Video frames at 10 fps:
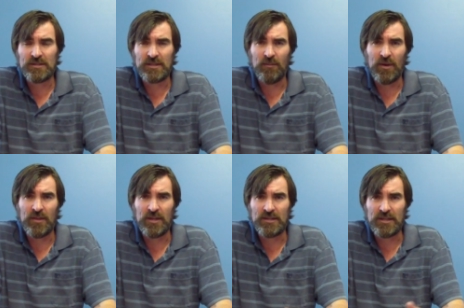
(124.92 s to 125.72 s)
someone
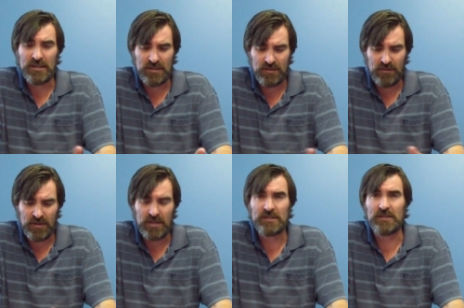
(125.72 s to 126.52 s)
that is
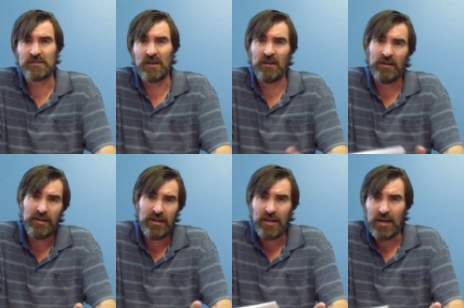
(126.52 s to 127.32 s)
doing this as an
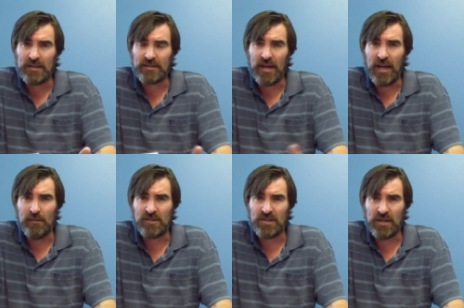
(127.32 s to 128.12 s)

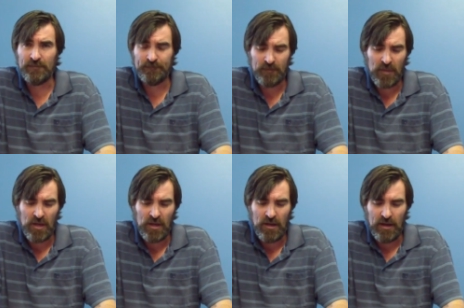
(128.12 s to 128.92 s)
amateur,
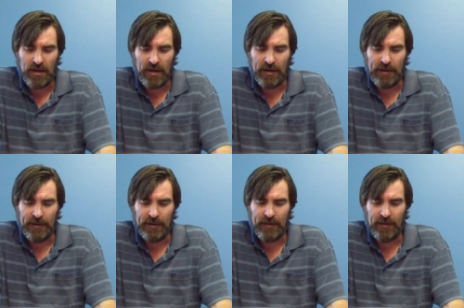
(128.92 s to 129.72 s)

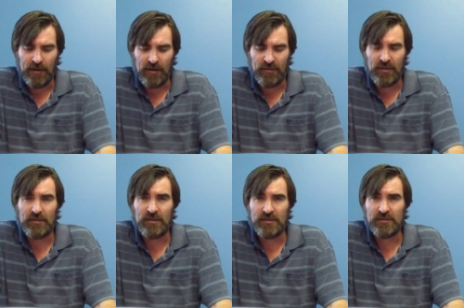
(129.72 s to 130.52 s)
I
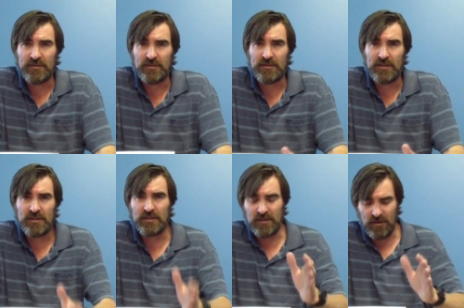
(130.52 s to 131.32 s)
think this
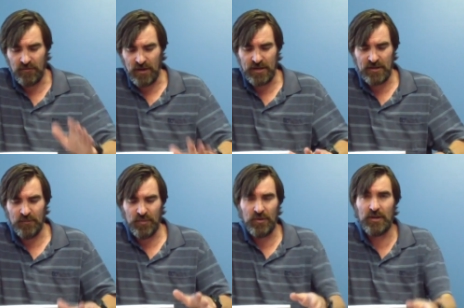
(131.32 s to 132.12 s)
is a great
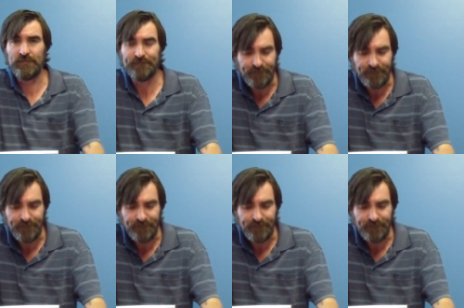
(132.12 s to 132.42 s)
computer.